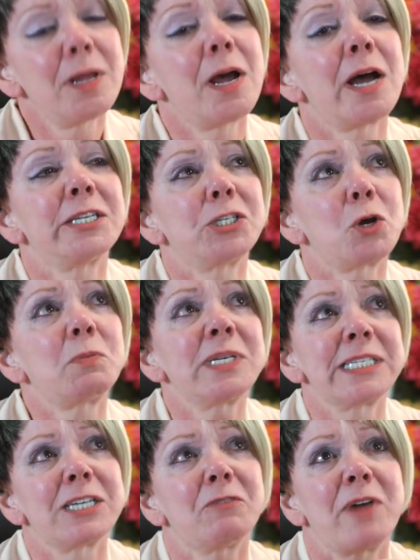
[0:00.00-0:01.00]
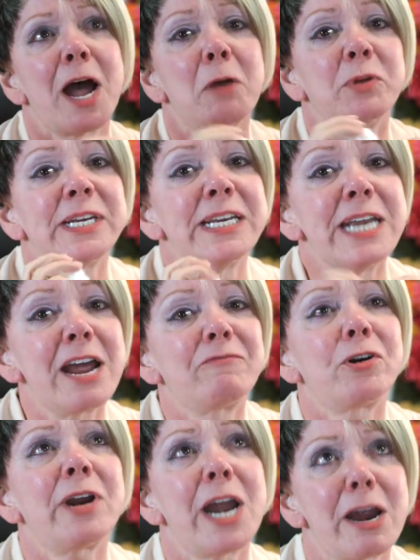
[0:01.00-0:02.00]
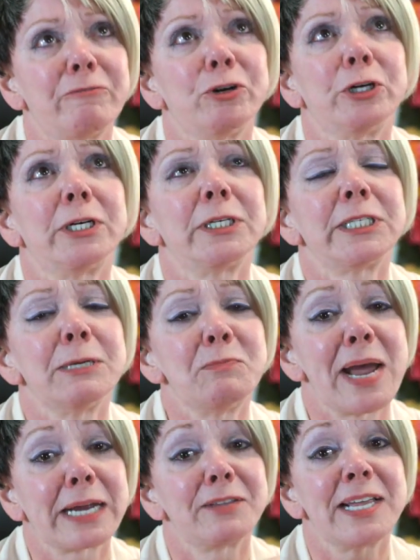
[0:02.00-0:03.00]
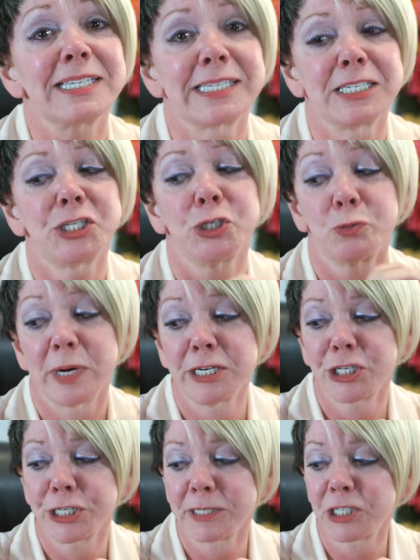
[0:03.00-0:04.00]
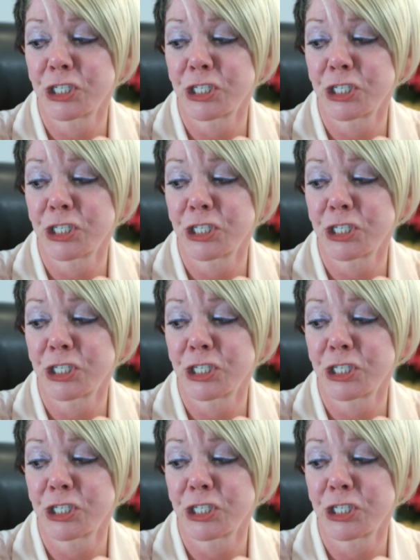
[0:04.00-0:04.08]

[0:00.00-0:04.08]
I told myself I would never, ever get back in that situation.